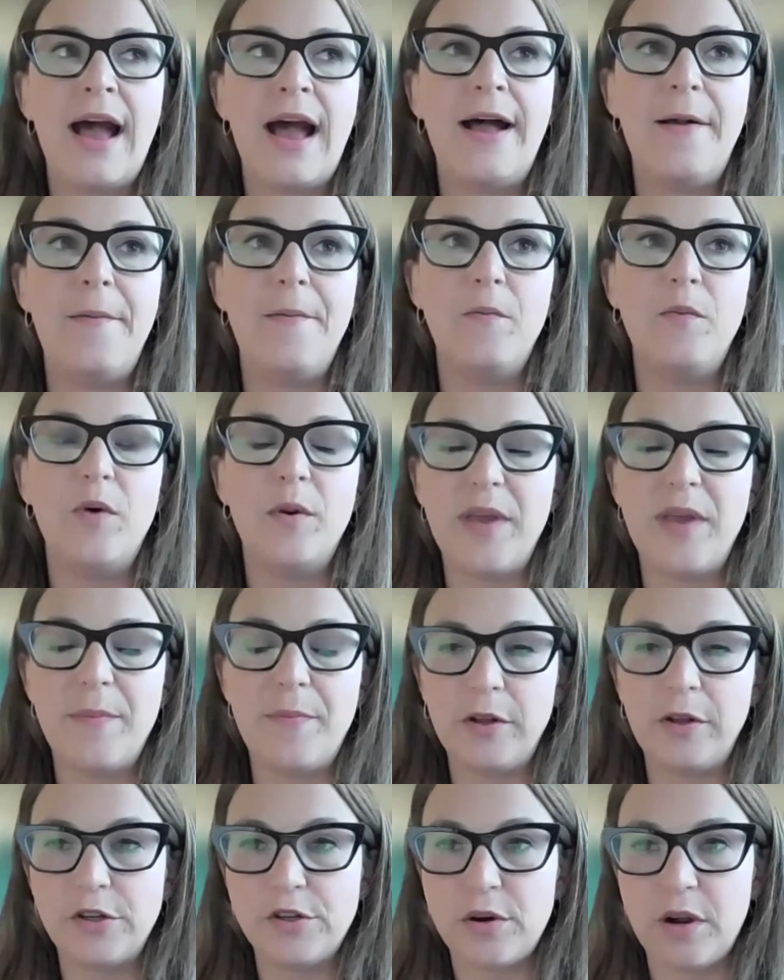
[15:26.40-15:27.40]
where
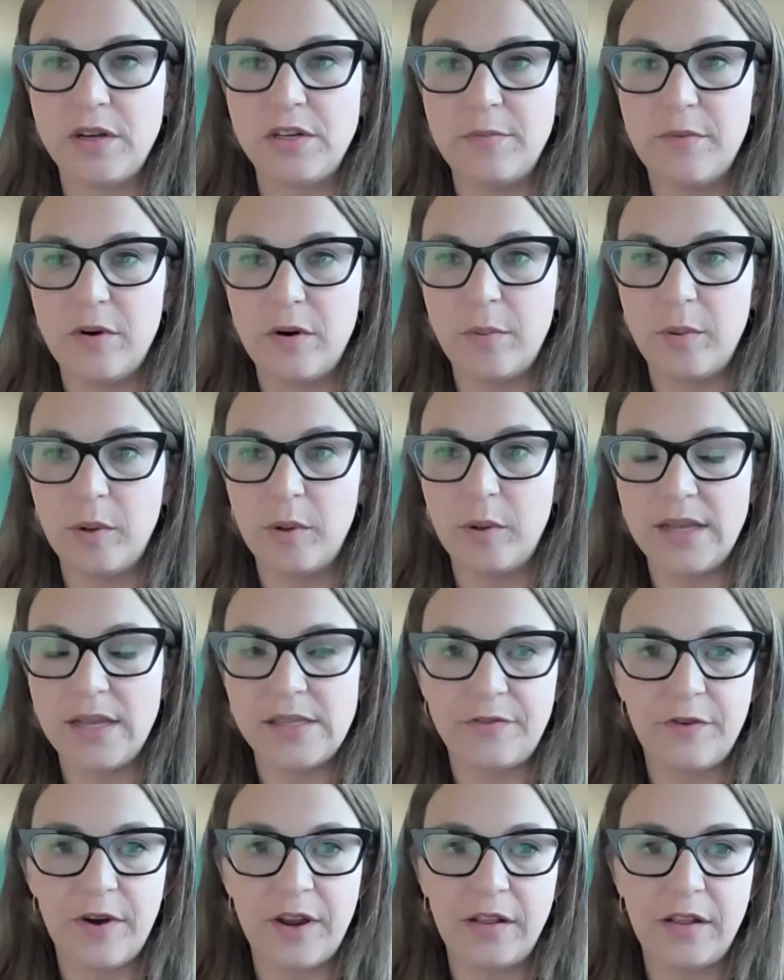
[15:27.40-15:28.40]
people are trying to mobilize
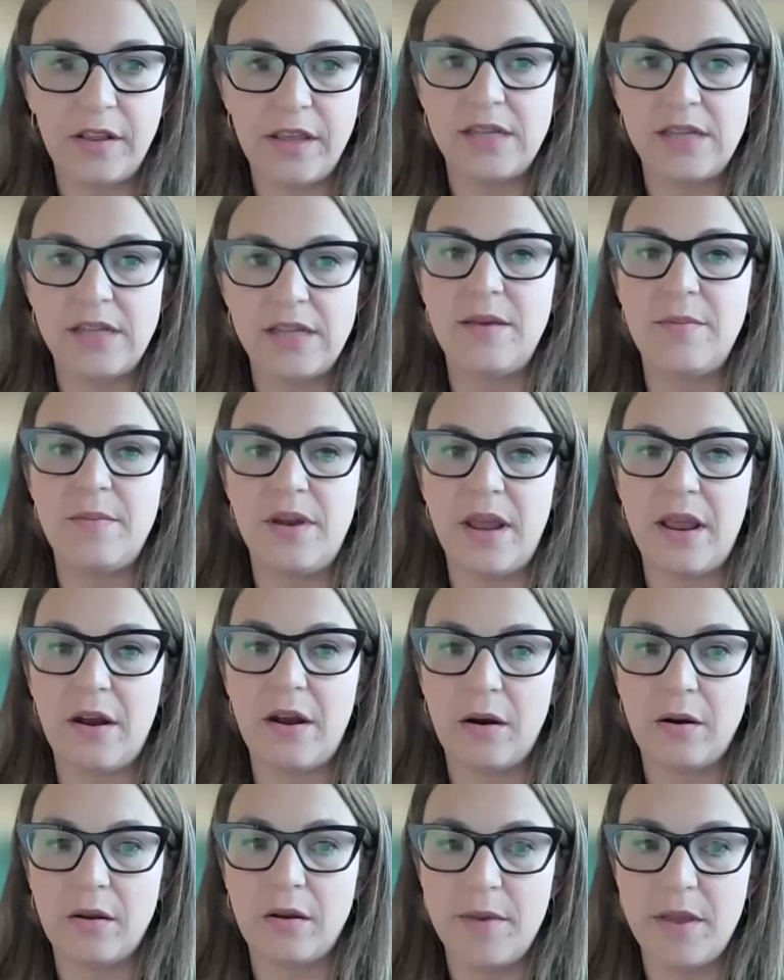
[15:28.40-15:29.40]
and frankly intimidate
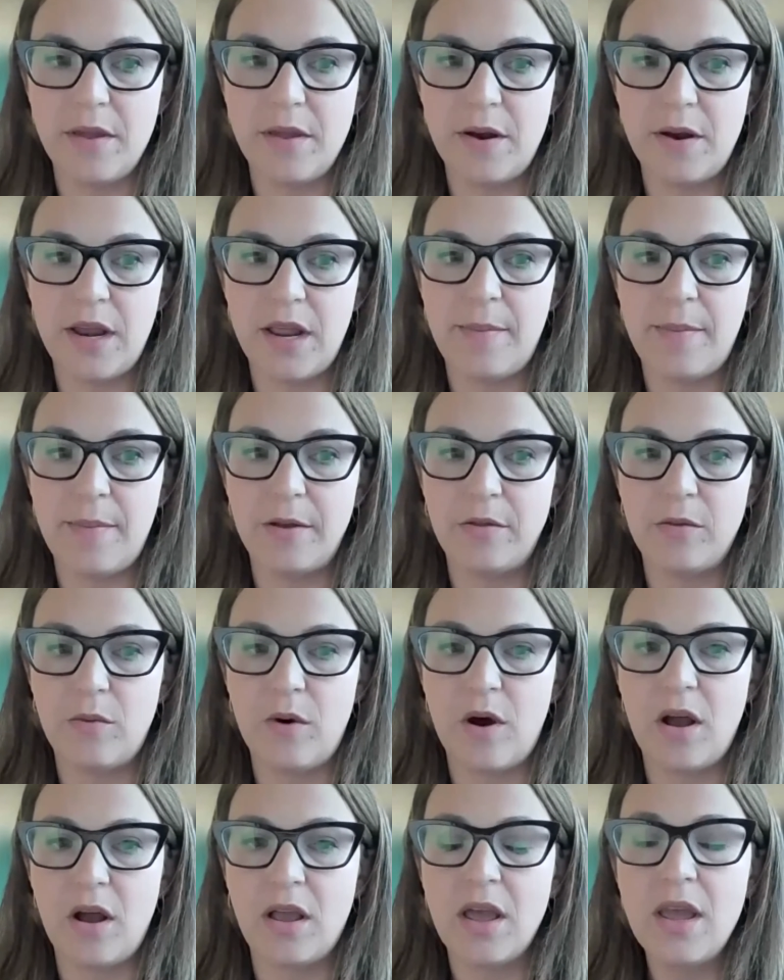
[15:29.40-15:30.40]
our community about the
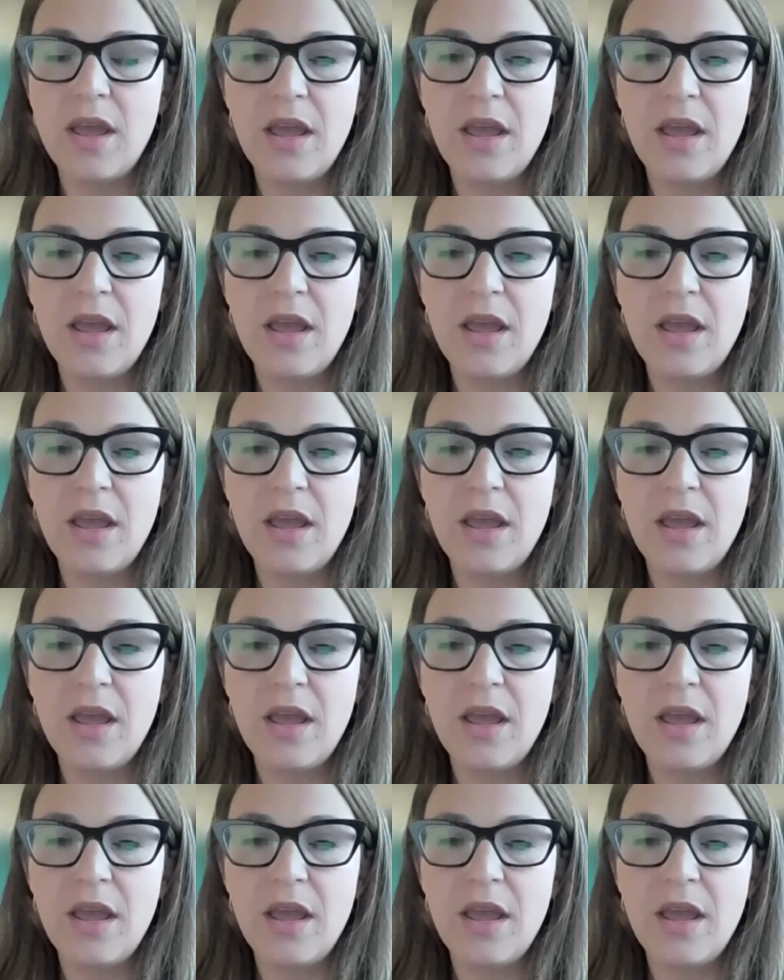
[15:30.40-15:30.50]
walk.